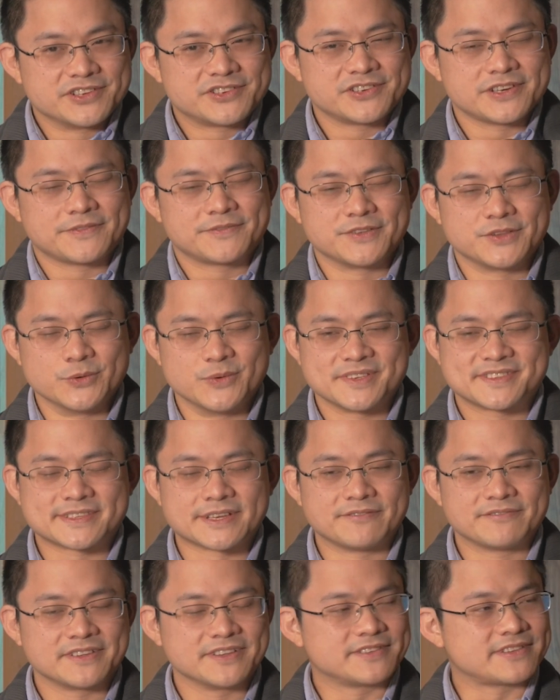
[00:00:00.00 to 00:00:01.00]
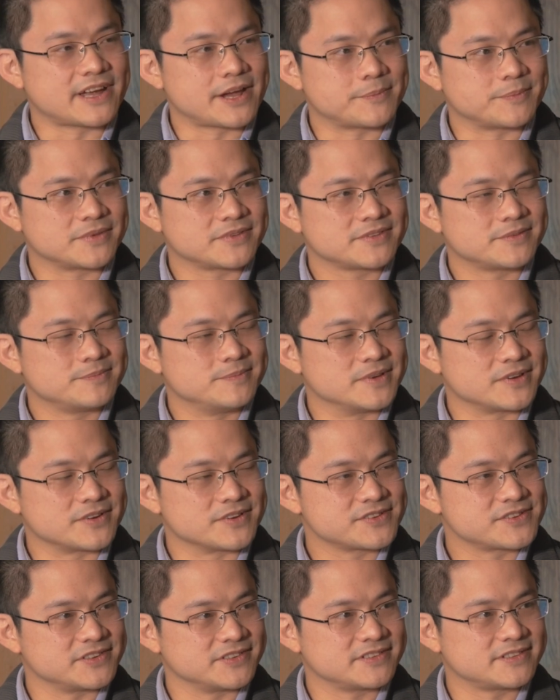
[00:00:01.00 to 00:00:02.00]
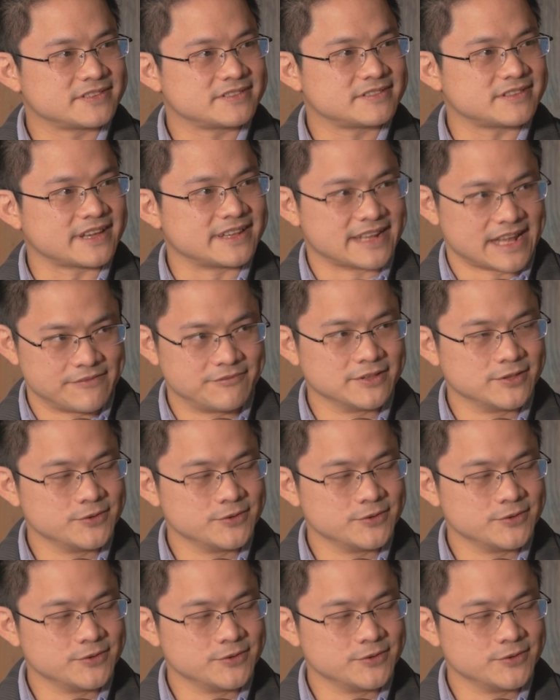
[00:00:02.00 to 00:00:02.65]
um, did she have to do it 17 times? Because she's an